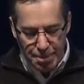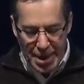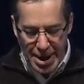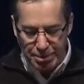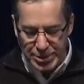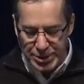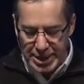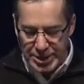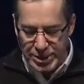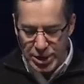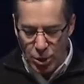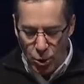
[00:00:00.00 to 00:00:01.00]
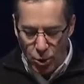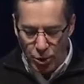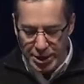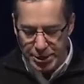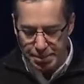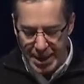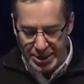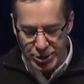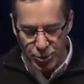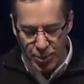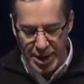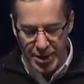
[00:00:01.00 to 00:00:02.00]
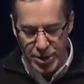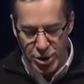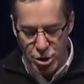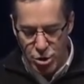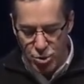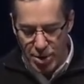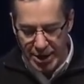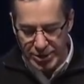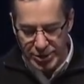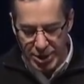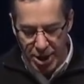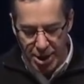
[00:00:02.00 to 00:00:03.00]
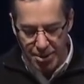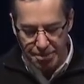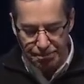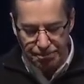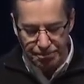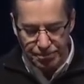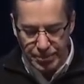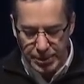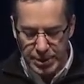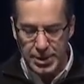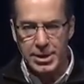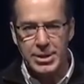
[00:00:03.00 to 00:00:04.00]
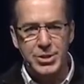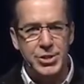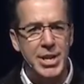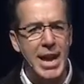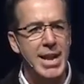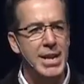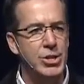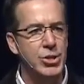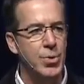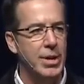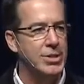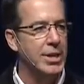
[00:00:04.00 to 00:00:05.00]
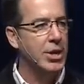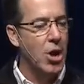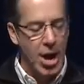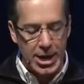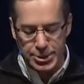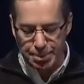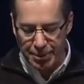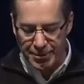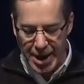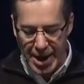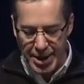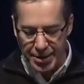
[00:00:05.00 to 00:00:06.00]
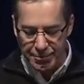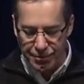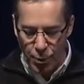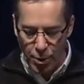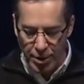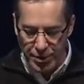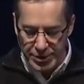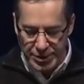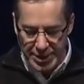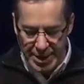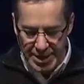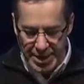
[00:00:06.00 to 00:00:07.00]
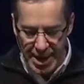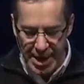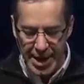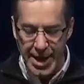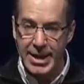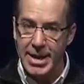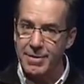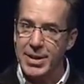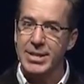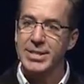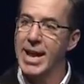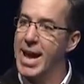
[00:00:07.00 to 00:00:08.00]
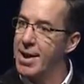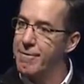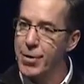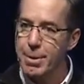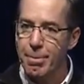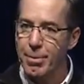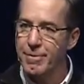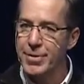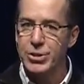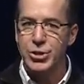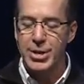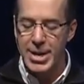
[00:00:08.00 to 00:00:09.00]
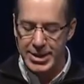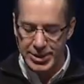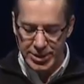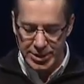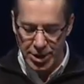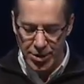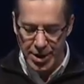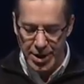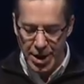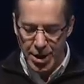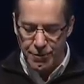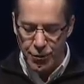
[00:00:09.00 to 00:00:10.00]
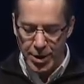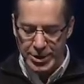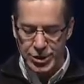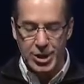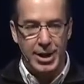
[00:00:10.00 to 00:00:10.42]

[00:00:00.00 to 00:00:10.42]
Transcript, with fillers: the Bible says the old has passed away and the new has come, it's stating to us that God has provided for the sin debt and giving us every provision necessary for us to